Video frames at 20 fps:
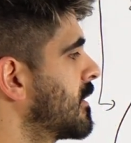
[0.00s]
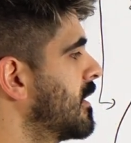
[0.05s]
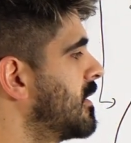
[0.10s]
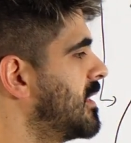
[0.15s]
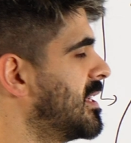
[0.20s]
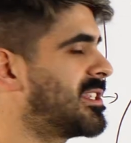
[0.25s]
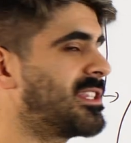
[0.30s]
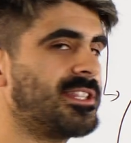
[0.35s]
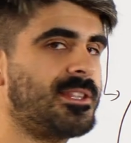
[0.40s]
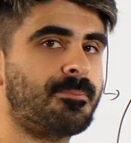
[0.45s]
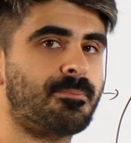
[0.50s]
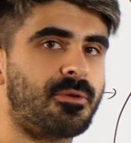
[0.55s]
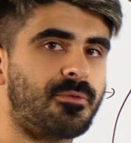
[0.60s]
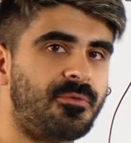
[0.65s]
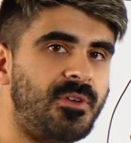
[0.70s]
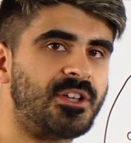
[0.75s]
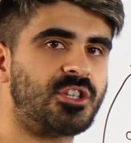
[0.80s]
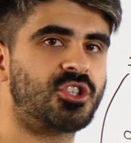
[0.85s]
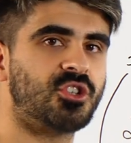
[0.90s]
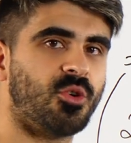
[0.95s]
this is the
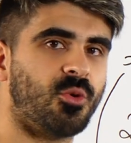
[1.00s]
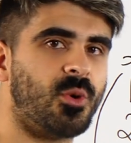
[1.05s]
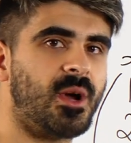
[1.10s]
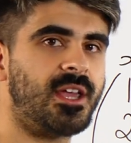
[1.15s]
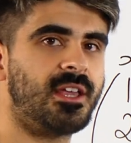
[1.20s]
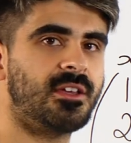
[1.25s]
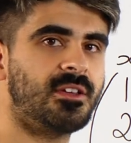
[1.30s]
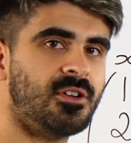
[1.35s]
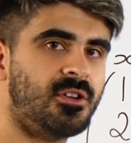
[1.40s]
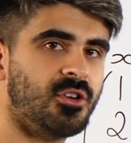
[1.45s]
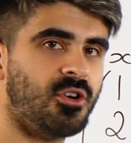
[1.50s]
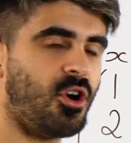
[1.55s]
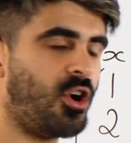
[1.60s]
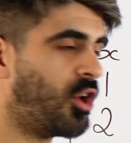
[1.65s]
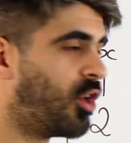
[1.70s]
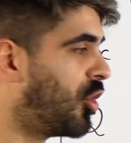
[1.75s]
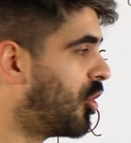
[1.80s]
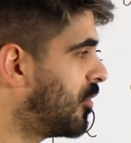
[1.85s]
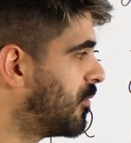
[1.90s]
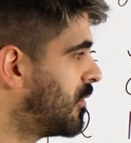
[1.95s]
professional way
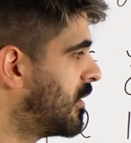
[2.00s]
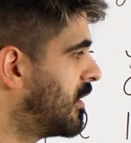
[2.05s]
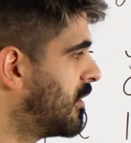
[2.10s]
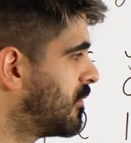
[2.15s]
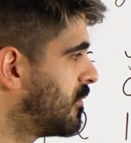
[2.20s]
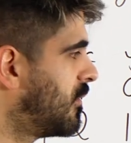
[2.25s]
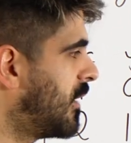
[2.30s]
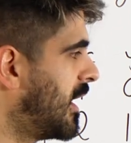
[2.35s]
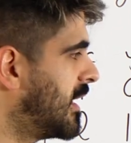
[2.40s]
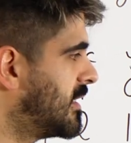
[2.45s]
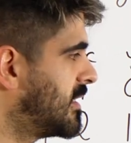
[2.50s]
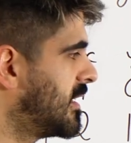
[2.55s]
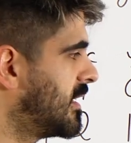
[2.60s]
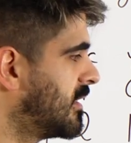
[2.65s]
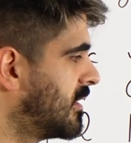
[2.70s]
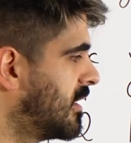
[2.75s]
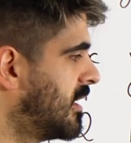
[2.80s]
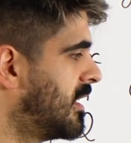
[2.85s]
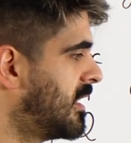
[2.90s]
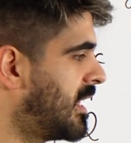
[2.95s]
of
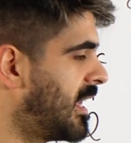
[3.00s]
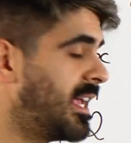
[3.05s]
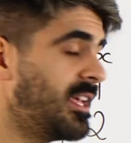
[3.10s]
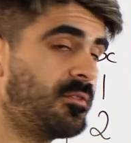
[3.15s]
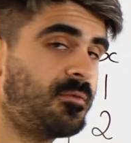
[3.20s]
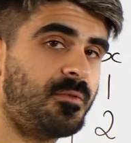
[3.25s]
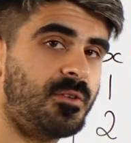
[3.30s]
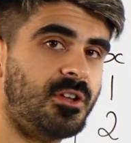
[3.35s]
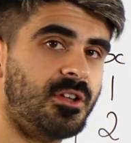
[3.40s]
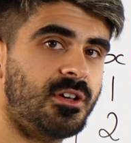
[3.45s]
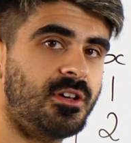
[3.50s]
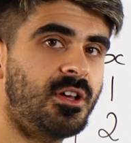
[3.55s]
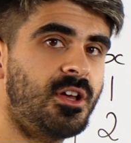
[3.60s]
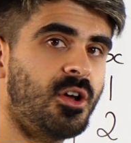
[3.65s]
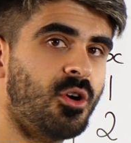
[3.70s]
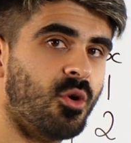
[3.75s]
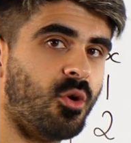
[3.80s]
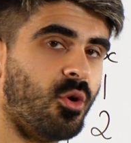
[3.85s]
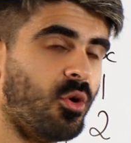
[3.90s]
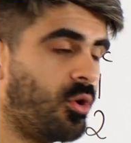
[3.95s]
finding infinite
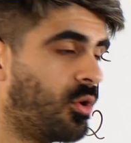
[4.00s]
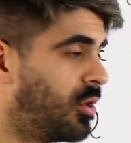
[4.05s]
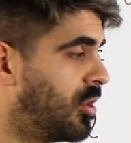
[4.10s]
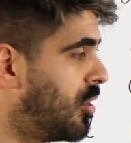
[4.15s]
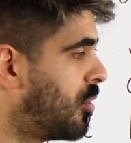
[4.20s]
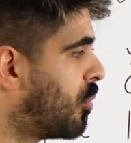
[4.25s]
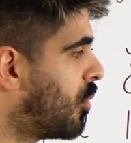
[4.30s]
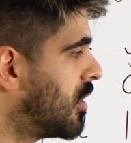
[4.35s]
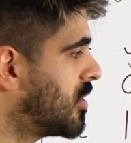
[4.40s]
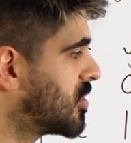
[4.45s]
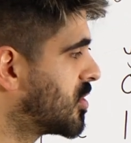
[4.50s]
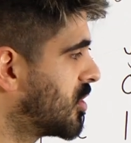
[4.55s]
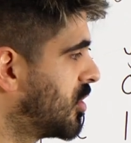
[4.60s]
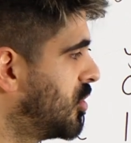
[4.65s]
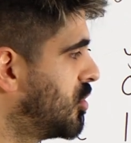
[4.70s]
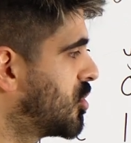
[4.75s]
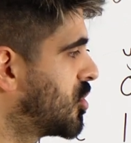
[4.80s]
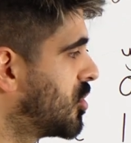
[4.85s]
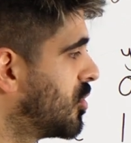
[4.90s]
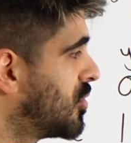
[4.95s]
or one
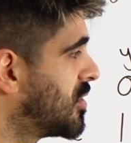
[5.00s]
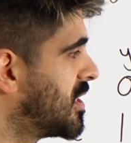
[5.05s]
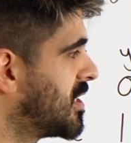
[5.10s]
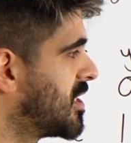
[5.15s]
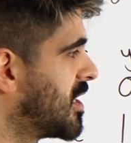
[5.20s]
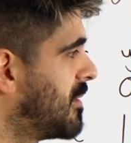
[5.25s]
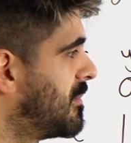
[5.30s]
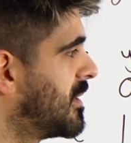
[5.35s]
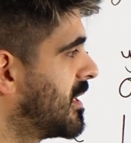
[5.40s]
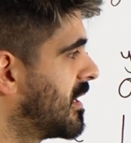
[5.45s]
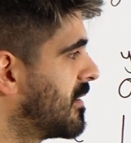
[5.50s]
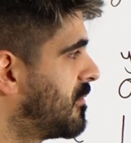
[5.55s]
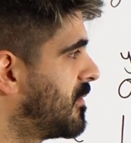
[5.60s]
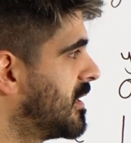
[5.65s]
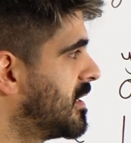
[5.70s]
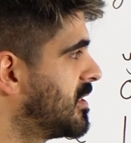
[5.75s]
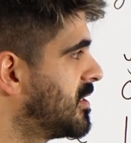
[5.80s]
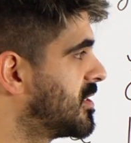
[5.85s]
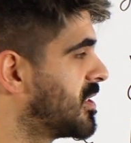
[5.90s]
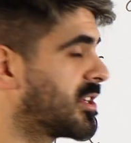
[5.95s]
solution, or determining if
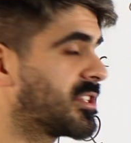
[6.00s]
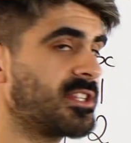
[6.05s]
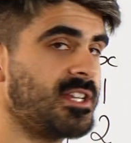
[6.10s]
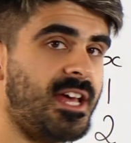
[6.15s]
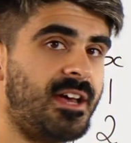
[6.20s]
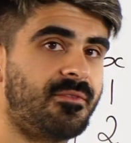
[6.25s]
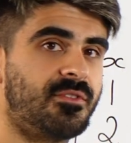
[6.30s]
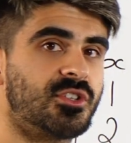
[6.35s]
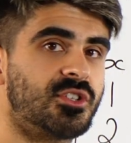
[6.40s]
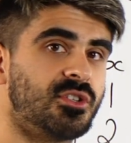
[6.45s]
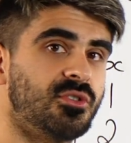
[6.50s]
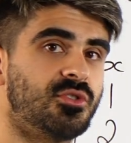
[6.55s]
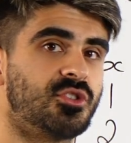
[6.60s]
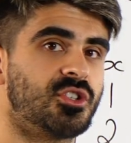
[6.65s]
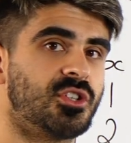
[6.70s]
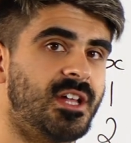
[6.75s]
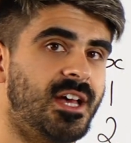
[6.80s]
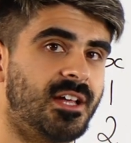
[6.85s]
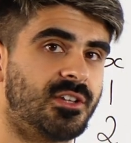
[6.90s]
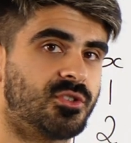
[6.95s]
it doesn't have a
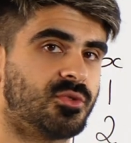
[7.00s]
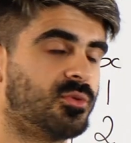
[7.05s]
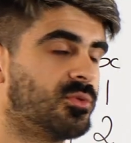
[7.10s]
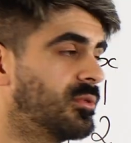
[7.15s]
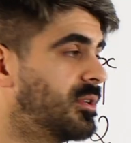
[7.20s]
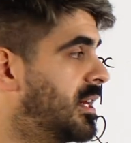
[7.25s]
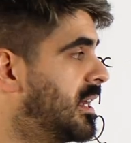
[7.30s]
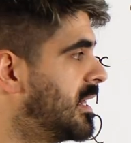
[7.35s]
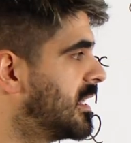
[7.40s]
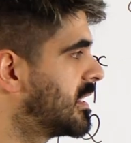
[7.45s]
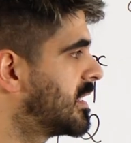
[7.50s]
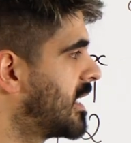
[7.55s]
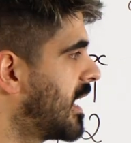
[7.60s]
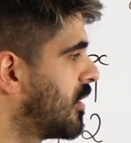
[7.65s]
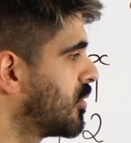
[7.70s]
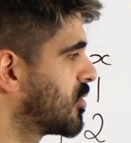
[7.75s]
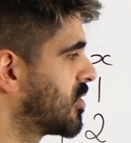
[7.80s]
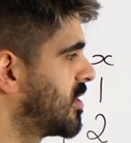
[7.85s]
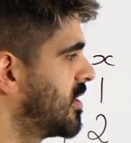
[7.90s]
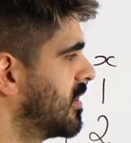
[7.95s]
solution at all,
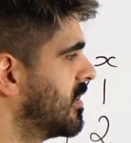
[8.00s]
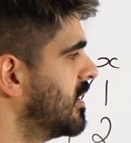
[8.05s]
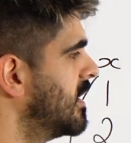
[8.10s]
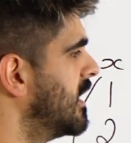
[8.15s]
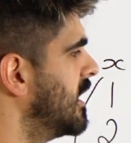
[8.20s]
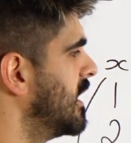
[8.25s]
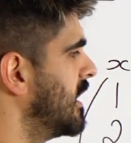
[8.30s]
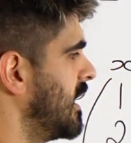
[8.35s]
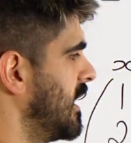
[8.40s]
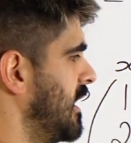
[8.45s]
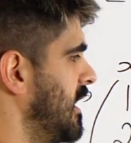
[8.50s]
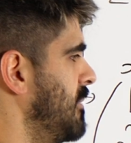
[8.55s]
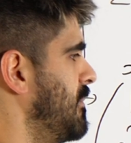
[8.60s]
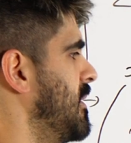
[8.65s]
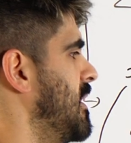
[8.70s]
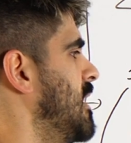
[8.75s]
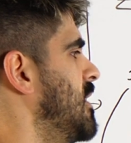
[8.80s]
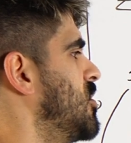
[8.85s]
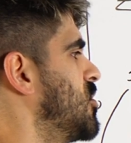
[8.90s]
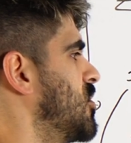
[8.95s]
Gaussian
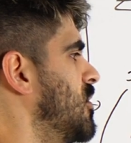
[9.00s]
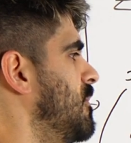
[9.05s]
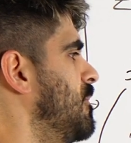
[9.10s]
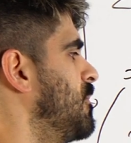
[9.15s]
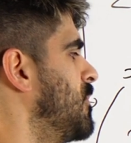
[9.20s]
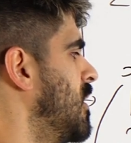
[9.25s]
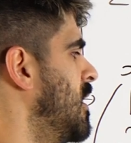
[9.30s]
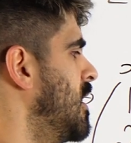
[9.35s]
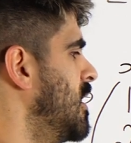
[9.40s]
elimination.